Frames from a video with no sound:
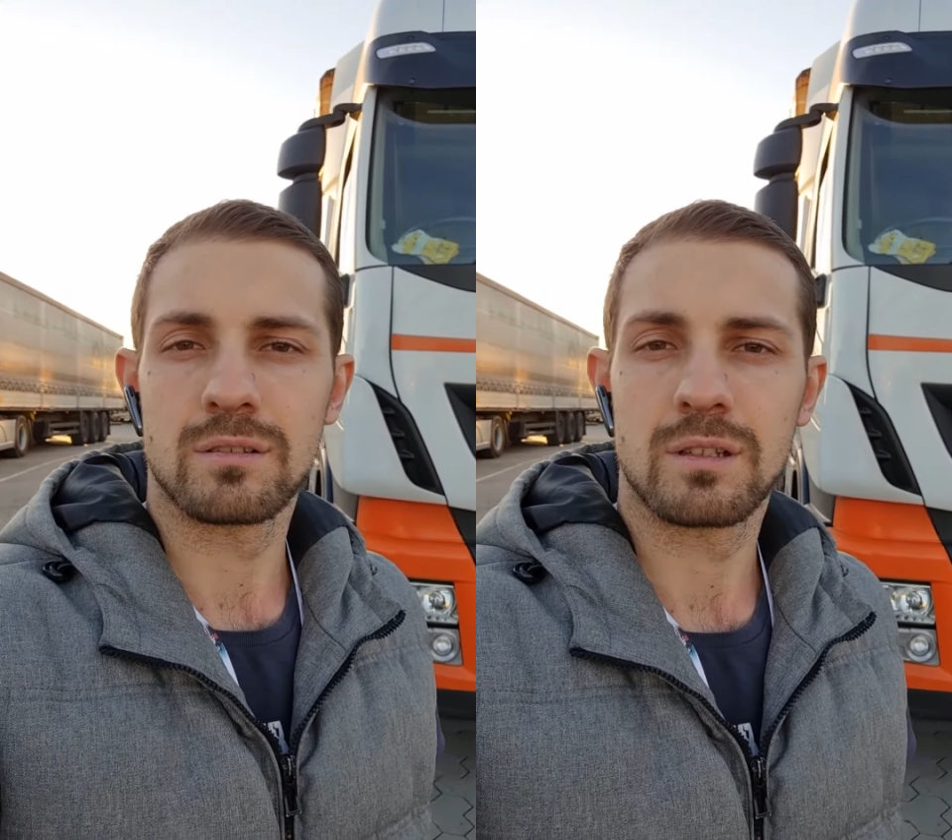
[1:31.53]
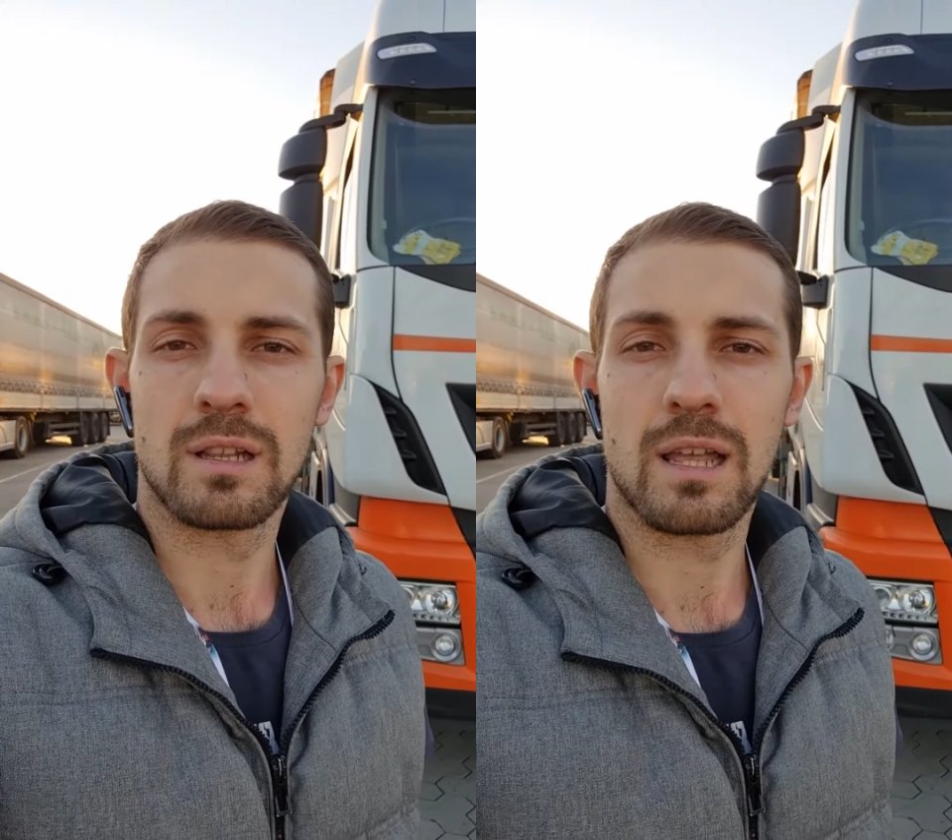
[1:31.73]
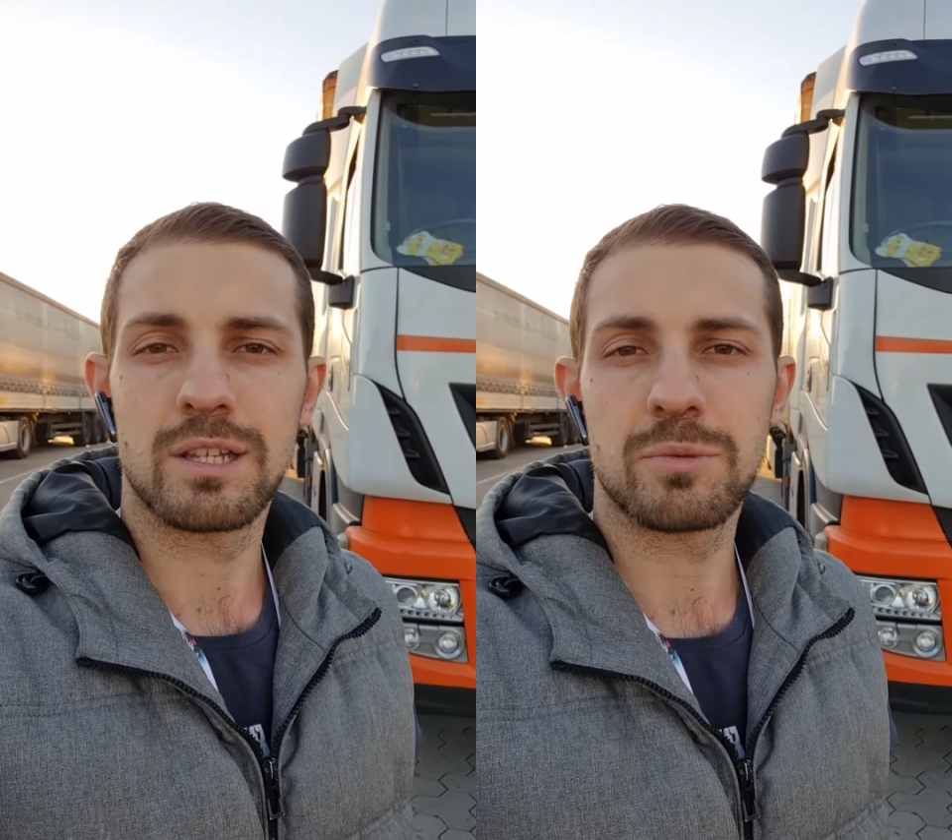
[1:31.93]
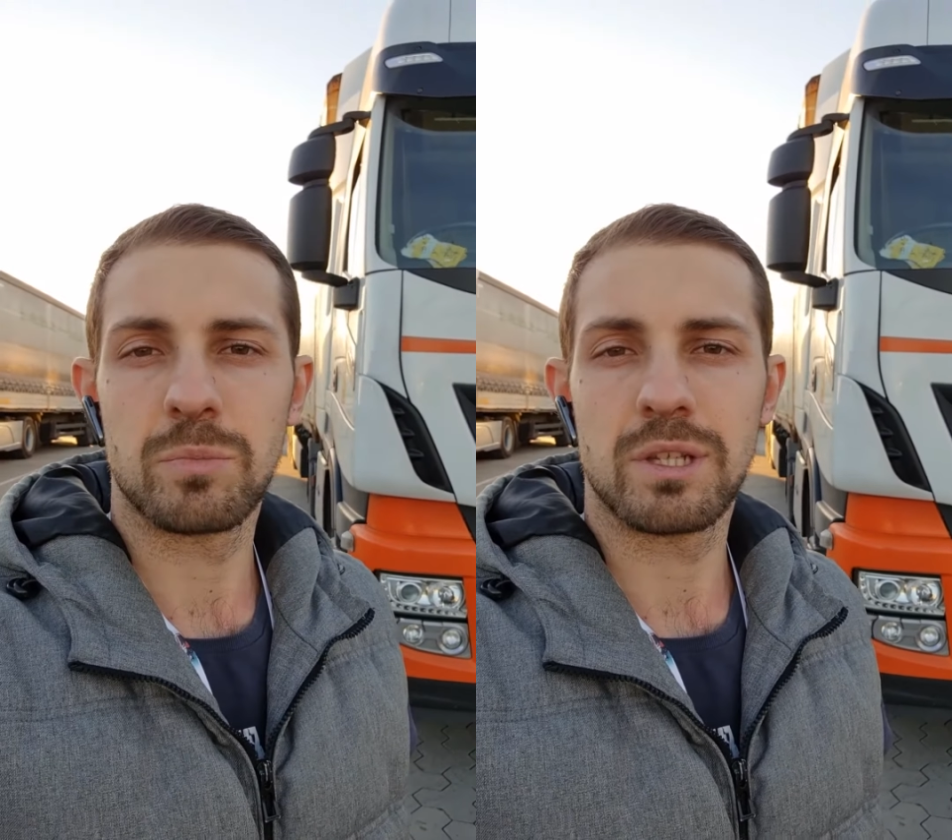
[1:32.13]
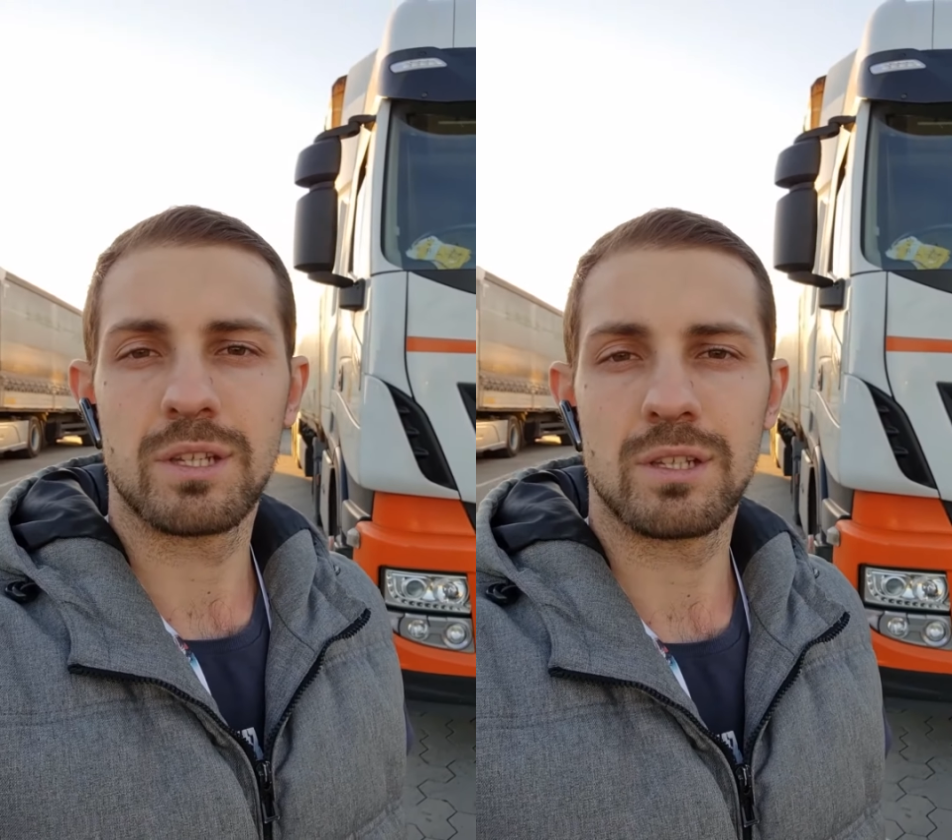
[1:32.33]
let
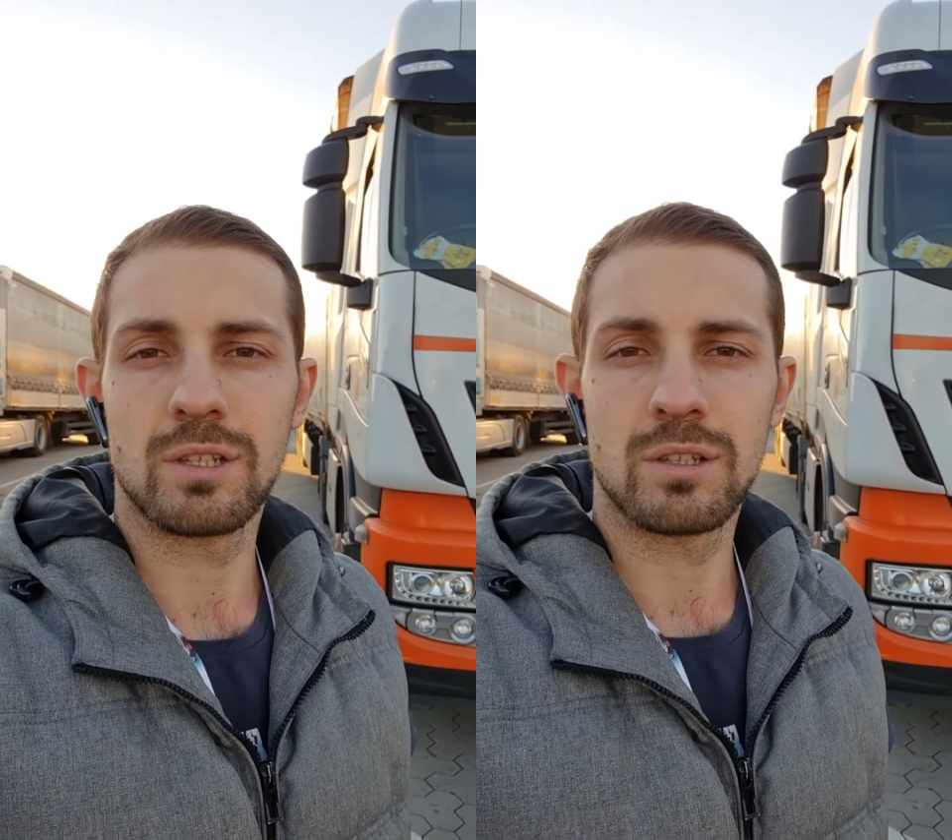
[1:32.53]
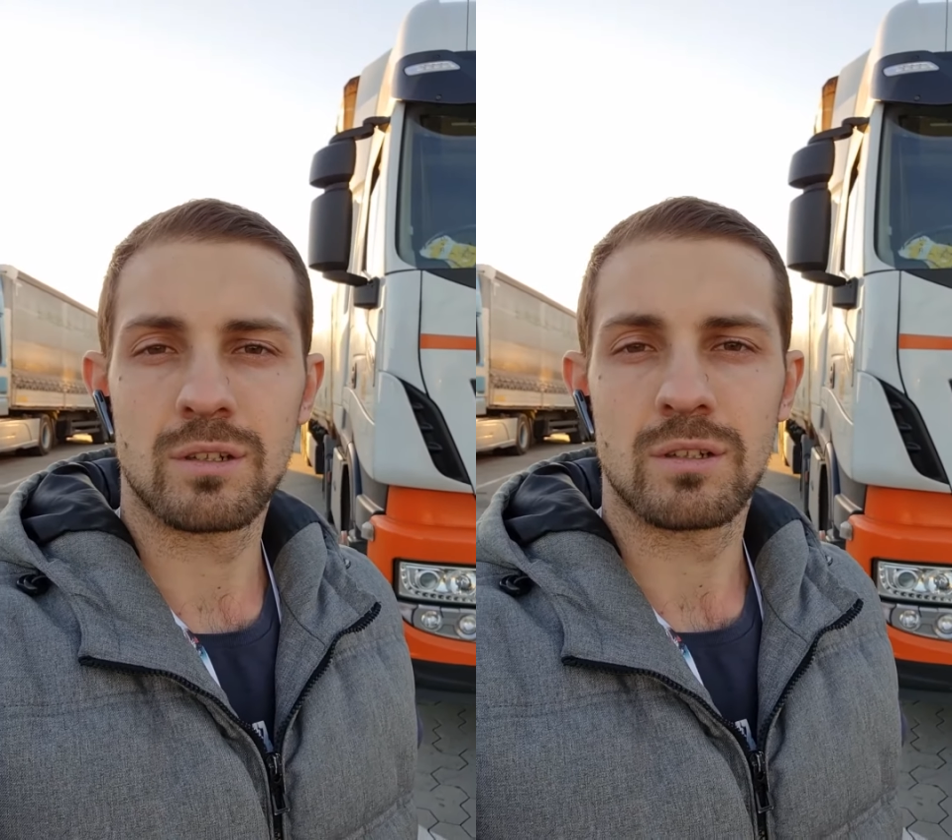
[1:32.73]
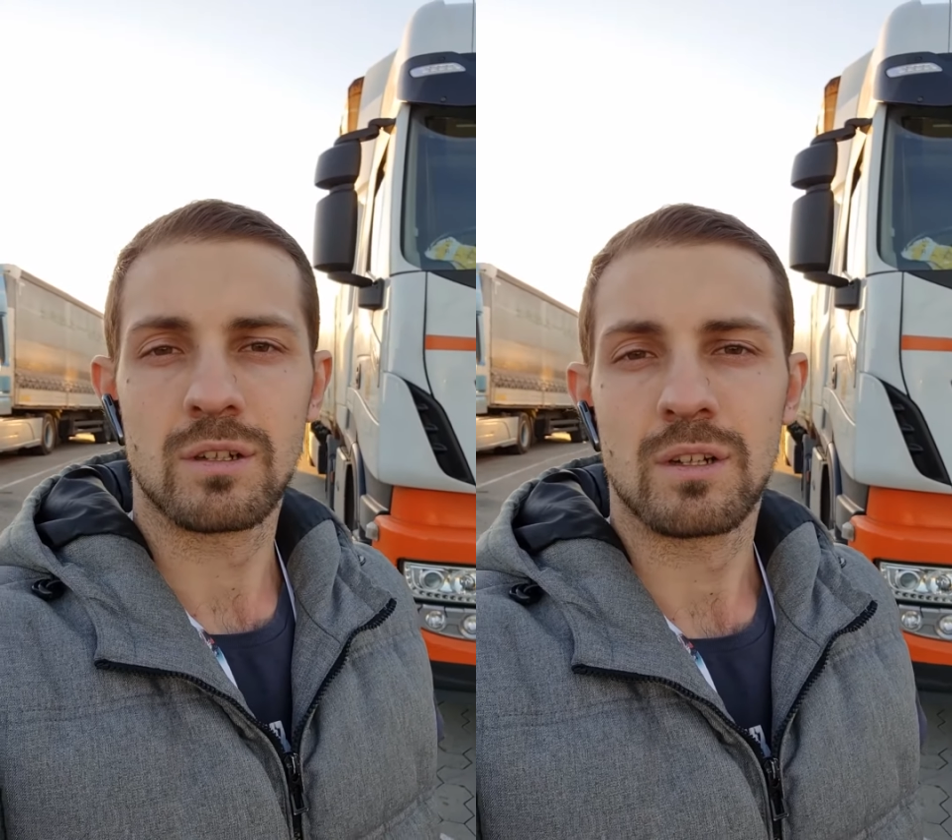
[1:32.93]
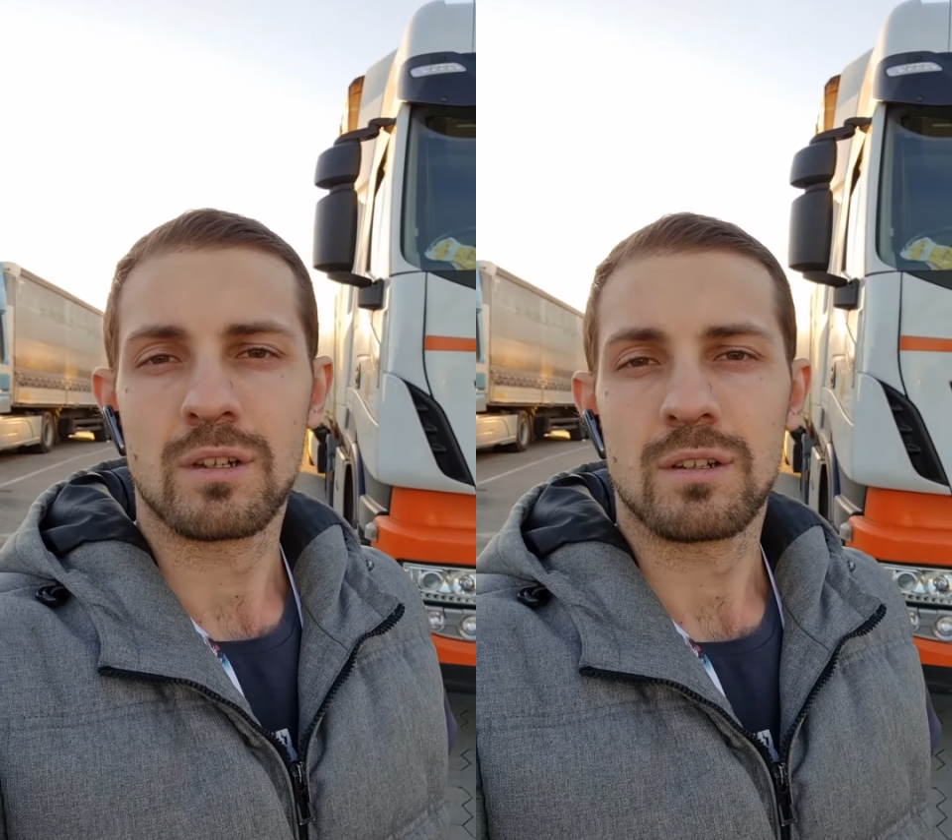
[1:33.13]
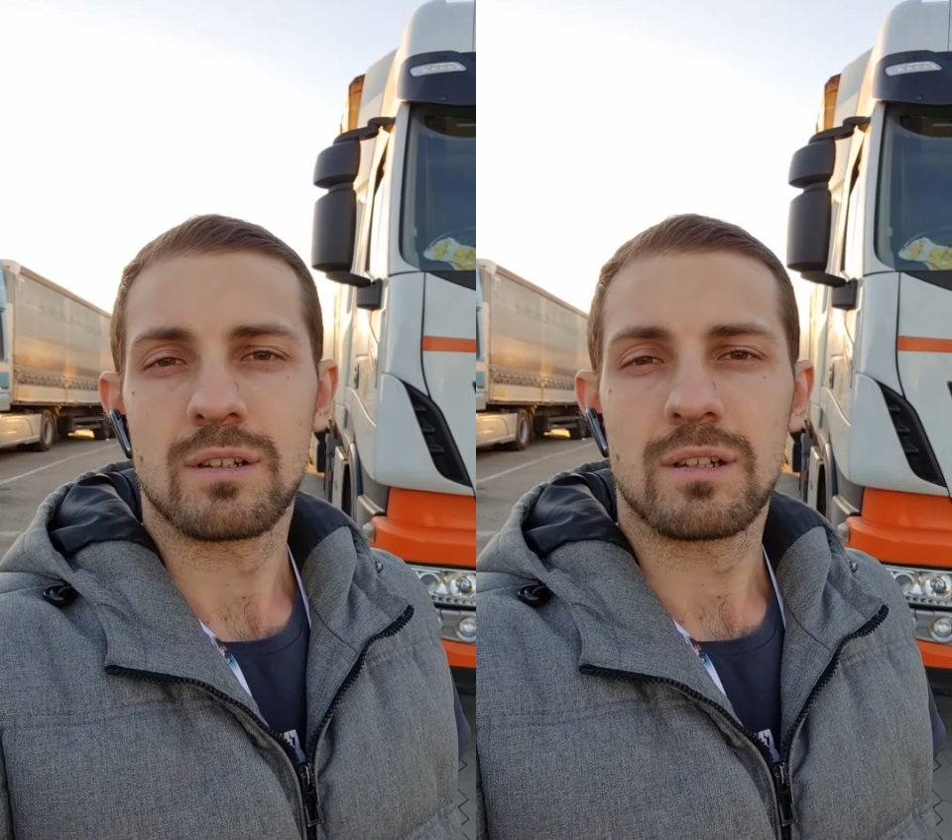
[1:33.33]
me
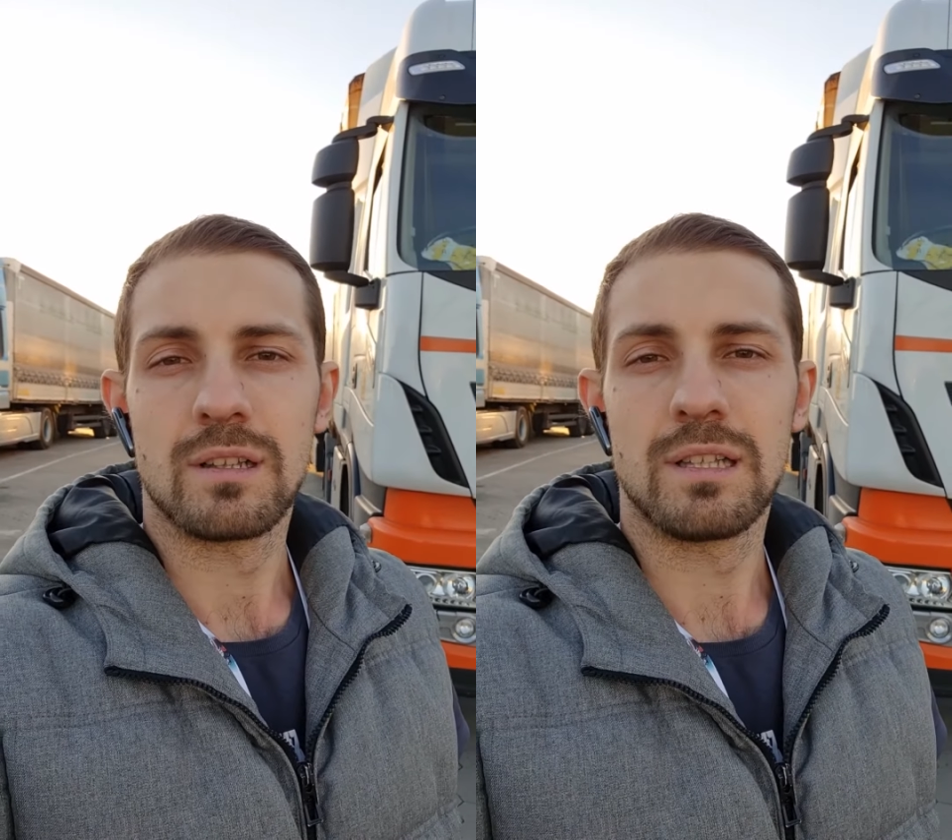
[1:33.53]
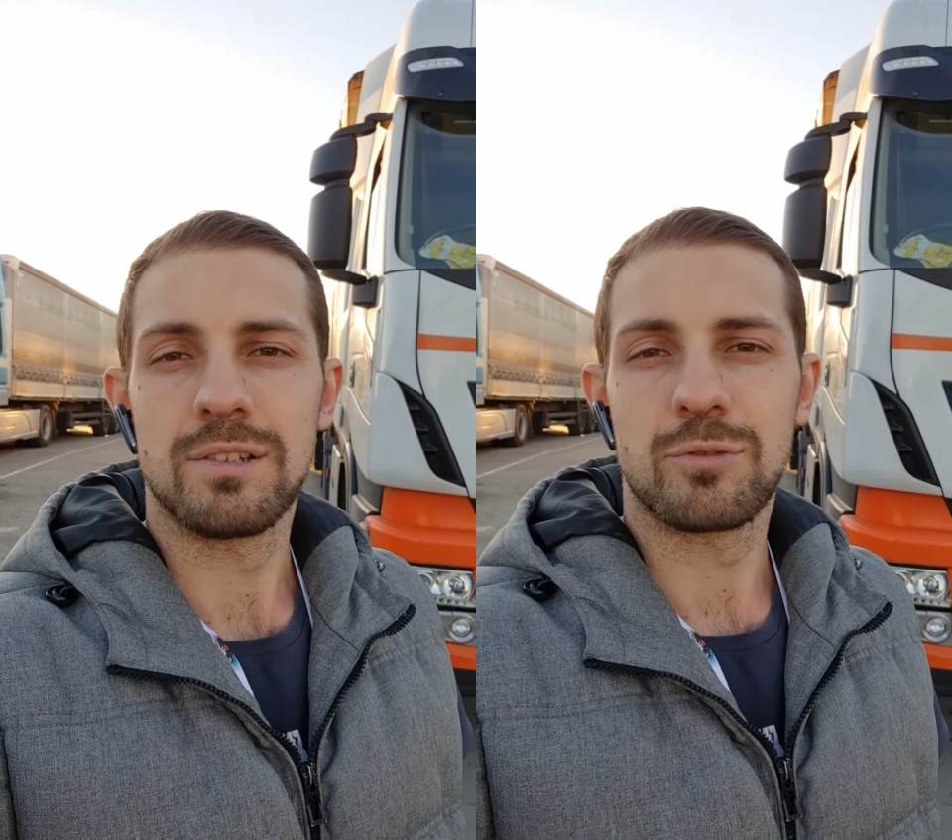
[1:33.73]
live